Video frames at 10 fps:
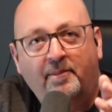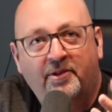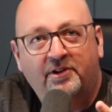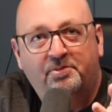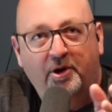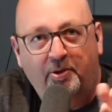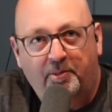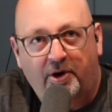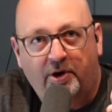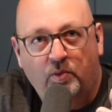this? Bill
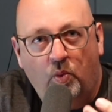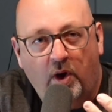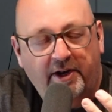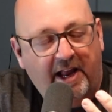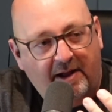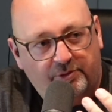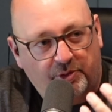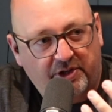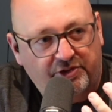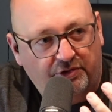Byrne wanted to have
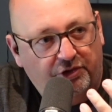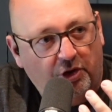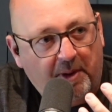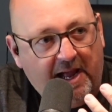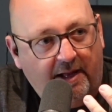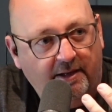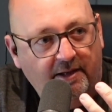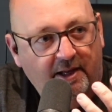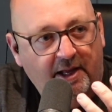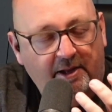tradition so bad.
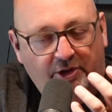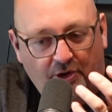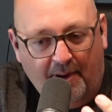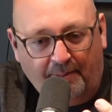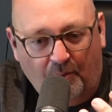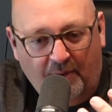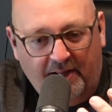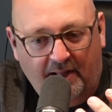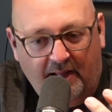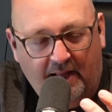Do you remember when
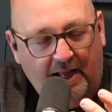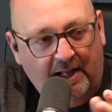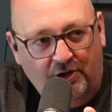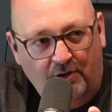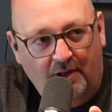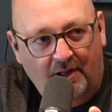I think